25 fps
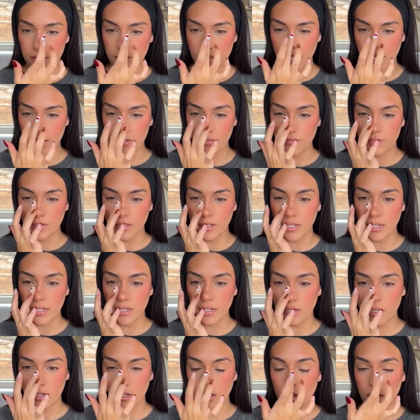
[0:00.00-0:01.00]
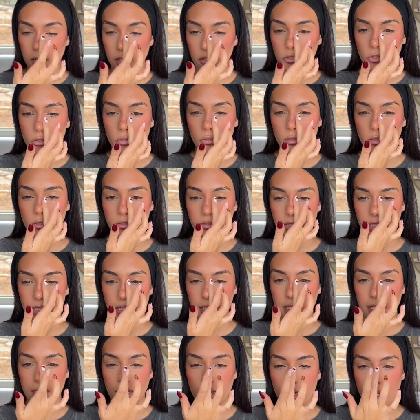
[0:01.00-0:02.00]
I feel like it contours
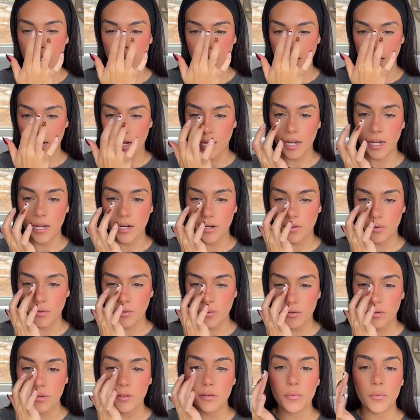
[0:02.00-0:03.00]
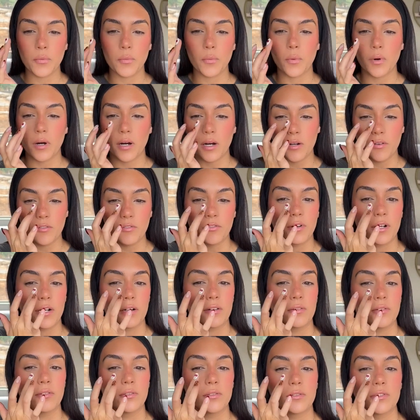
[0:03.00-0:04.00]
it. I don't want
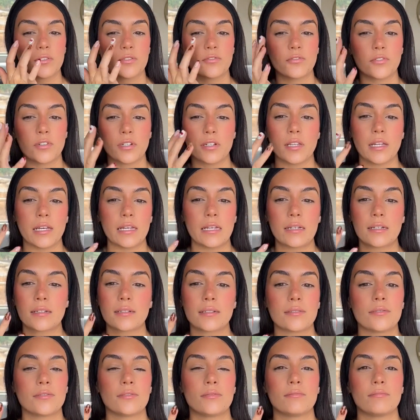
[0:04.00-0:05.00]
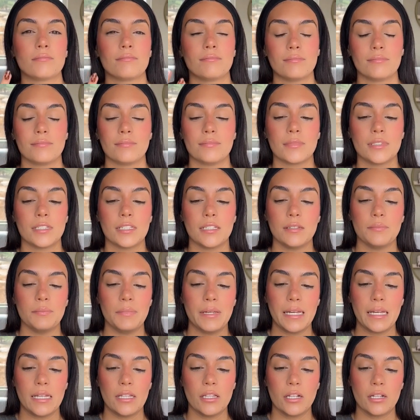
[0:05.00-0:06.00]
freckles for like, to make
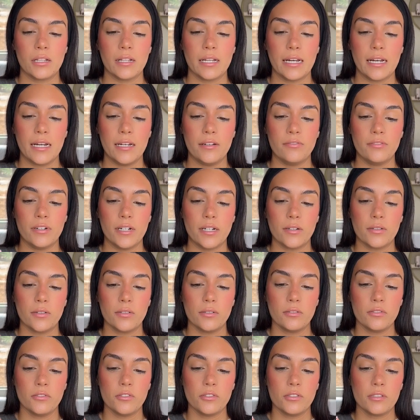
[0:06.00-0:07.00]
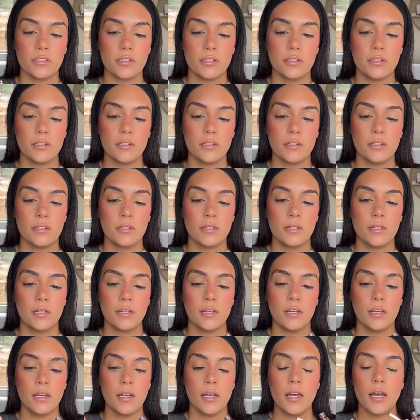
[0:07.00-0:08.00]
it look like I have freckles.
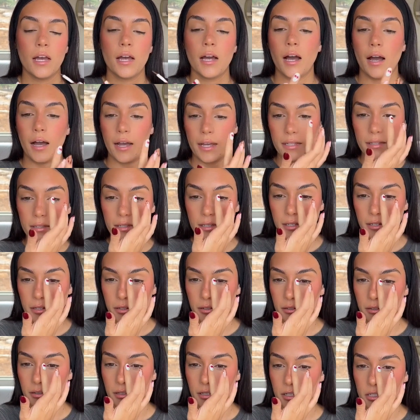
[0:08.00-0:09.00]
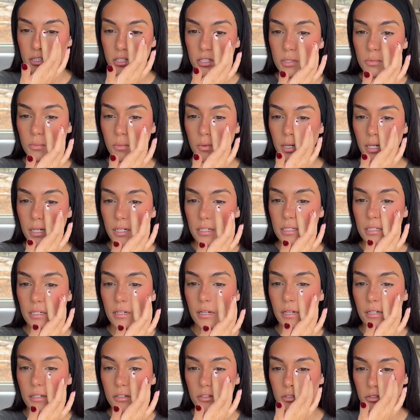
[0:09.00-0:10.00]
I literally just want it to
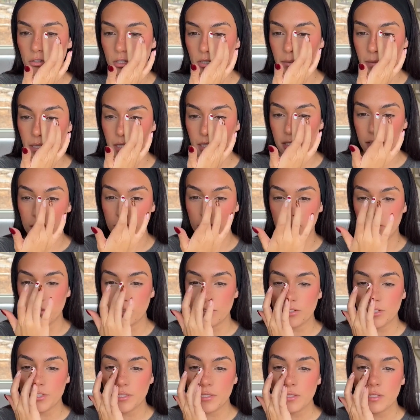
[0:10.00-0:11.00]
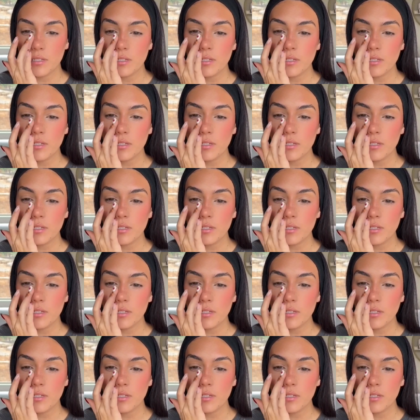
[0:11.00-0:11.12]
contour my nose.